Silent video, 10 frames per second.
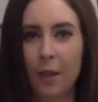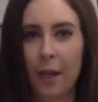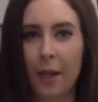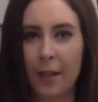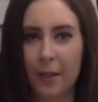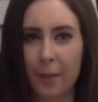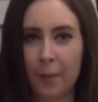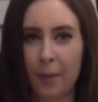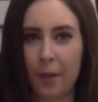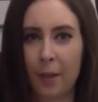had
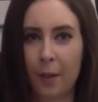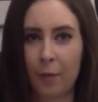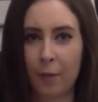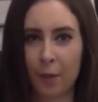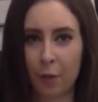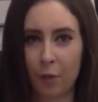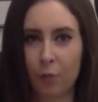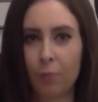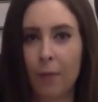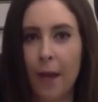somebody that was
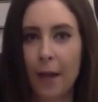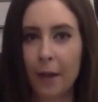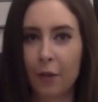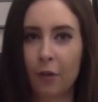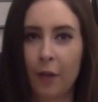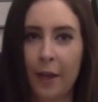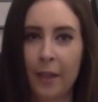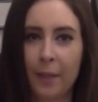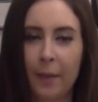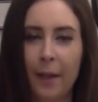still
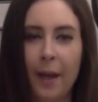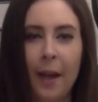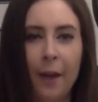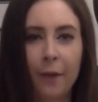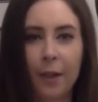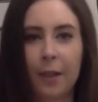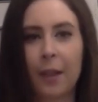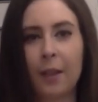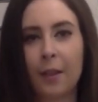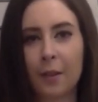radicalized by
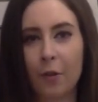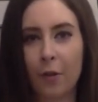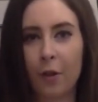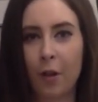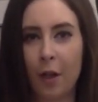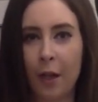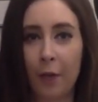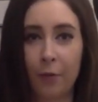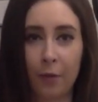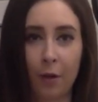everything that's going on.
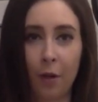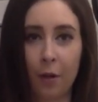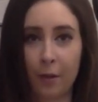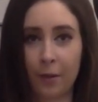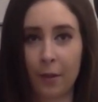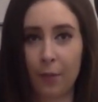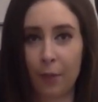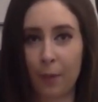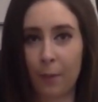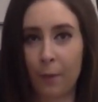I would honestly
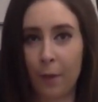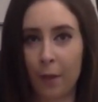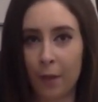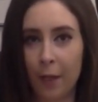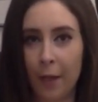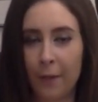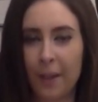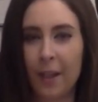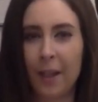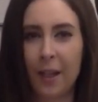blame the far left,
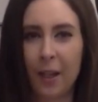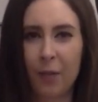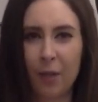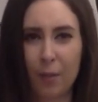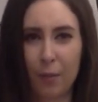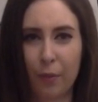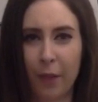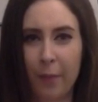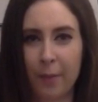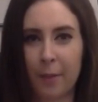and I don't want to
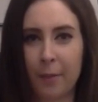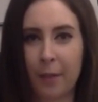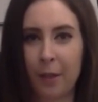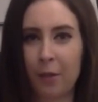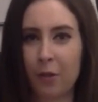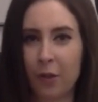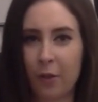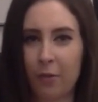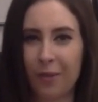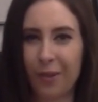blame somebody. I usually
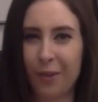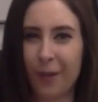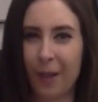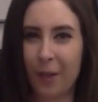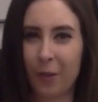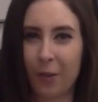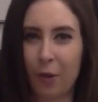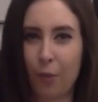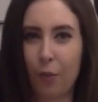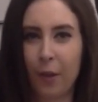don't do that. I usually
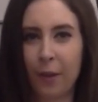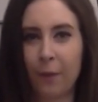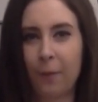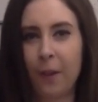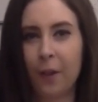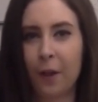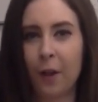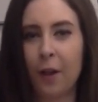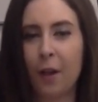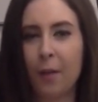don't point the
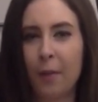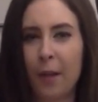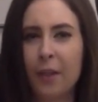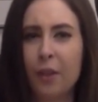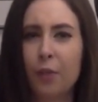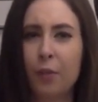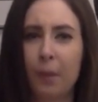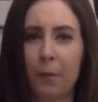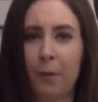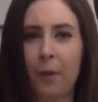finger, but I do
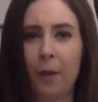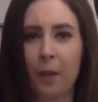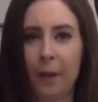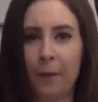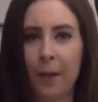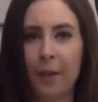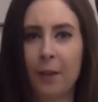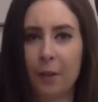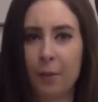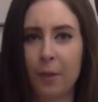blame the far left. I
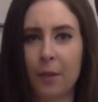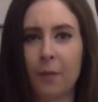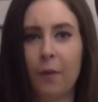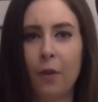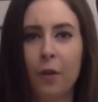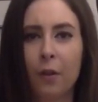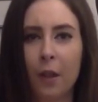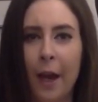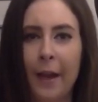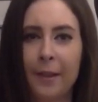do, because of all the
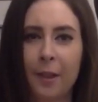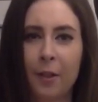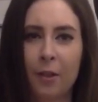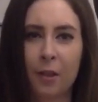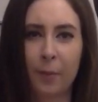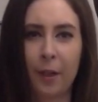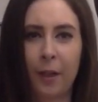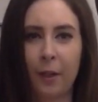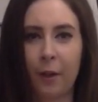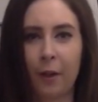lies that you're
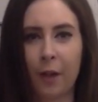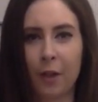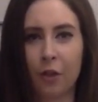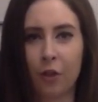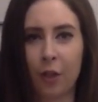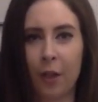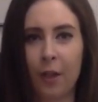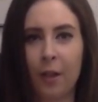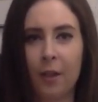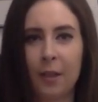spreading in our country.
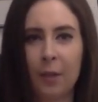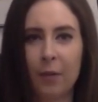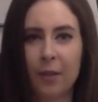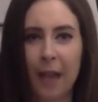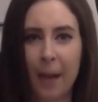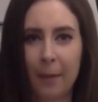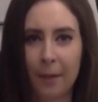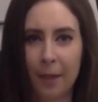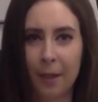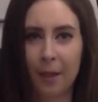See what's
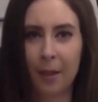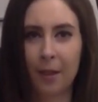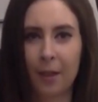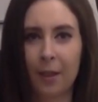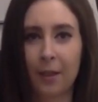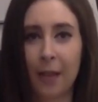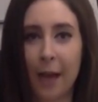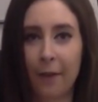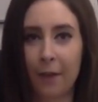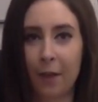happening? It's
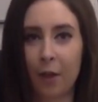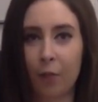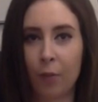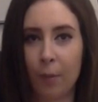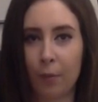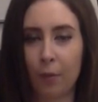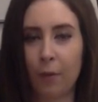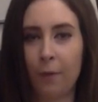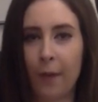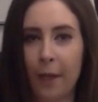having a ripple
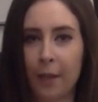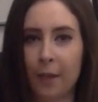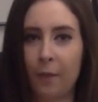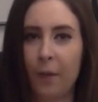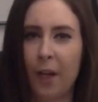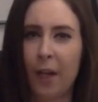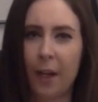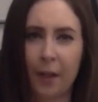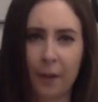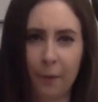effect in very
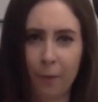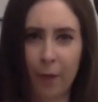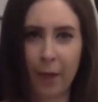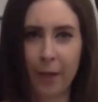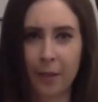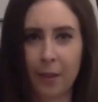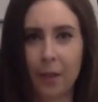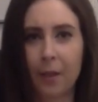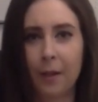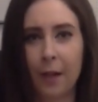negative ways.
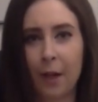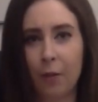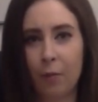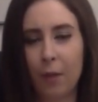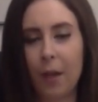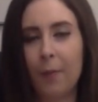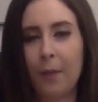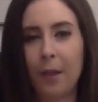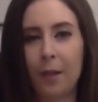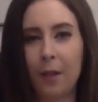Now, what I
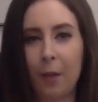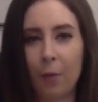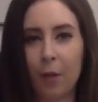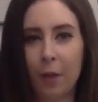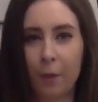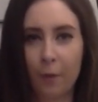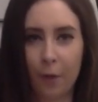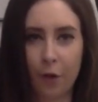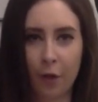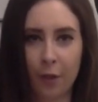mean, I want to get
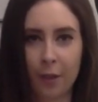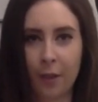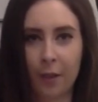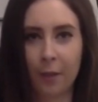further into this